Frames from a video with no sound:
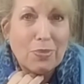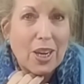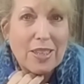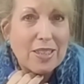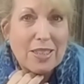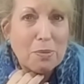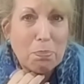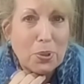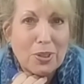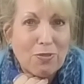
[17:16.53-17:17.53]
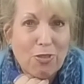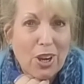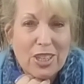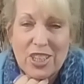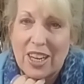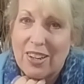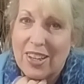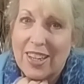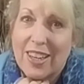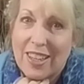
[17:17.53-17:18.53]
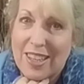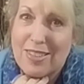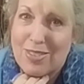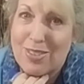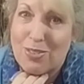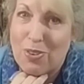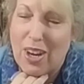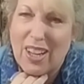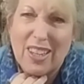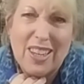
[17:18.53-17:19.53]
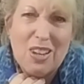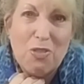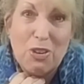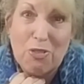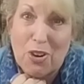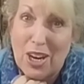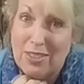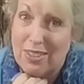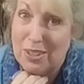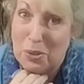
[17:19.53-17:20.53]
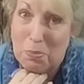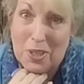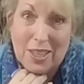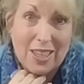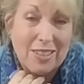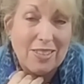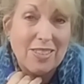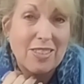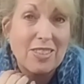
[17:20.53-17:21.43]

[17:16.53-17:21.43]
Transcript: I didn't put fray check on it and it's just fine and if it frays a little bit it's